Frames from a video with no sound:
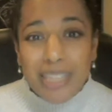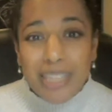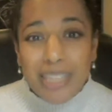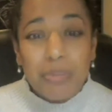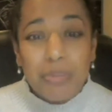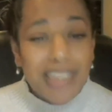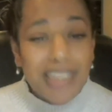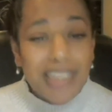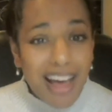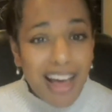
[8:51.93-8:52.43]

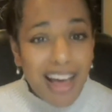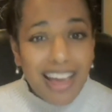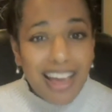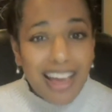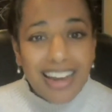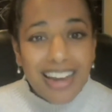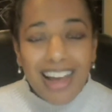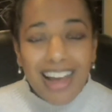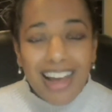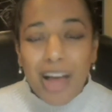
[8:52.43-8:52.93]
benign
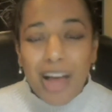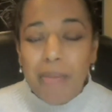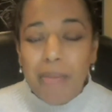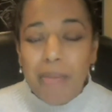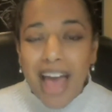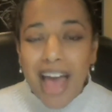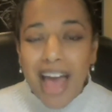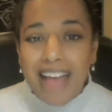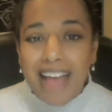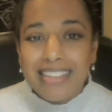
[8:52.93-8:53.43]

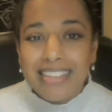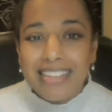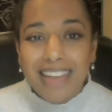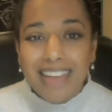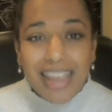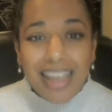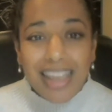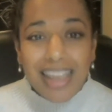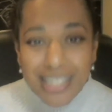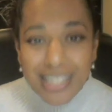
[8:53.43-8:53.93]
as
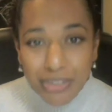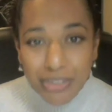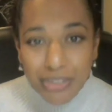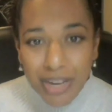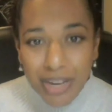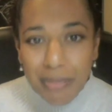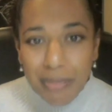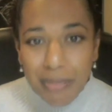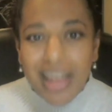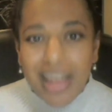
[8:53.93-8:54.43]
ice
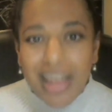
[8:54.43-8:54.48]
cream,